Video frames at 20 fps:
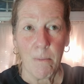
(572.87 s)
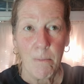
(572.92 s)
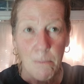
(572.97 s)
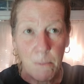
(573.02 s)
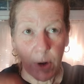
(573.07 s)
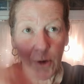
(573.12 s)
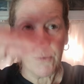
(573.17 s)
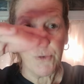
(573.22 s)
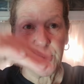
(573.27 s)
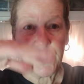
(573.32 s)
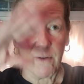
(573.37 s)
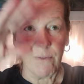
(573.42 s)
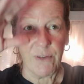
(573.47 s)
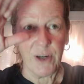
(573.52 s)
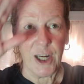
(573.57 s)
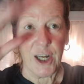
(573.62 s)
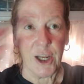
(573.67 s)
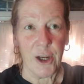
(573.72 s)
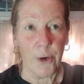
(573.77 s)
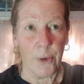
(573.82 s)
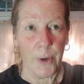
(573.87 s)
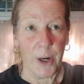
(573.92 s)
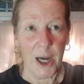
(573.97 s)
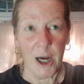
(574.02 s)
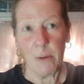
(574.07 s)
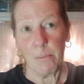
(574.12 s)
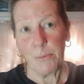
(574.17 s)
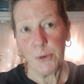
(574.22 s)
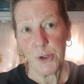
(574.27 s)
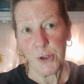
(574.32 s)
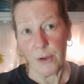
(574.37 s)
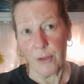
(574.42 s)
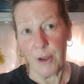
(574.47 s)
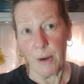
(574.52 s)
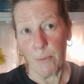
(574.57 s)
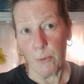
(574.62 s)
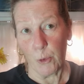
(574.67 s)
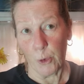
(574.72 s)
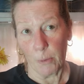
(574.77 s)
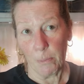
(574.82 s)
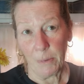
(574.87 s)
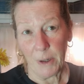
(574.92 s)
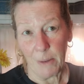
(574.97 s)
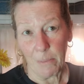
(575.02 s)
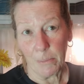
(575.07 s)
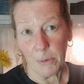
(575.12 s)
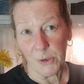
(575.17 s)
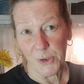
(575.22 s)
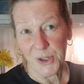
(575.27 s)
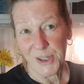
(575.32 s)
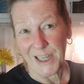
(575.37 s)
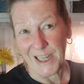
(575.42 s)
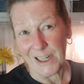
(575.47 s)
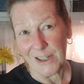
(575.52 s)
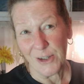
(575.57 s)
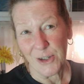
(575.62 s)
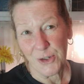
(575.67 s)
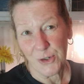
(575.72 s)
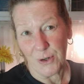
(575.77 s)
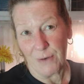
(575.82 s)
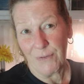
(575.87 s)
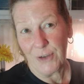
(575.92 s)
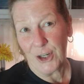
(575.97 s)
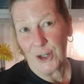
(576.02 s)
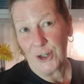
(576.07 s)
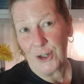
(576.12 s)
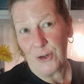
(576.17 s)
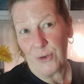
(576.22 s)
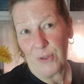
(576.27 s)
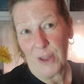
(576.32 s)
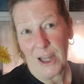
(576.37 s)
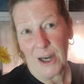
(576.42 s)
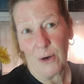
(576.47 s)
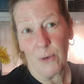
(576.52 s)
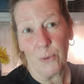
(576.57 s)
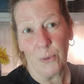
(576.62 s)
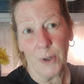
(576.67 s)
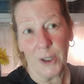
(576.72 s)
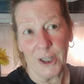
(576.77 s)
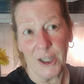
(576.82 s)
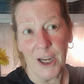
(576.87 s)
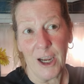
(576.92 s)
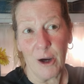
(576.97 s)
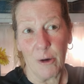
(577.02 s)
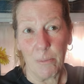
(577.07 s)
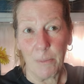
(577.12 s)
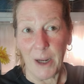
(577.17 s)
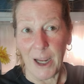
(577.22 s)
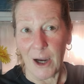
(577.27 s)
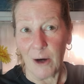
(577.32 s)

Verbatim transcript: moves the video up so that more people see it. So if you could do that, it would really help me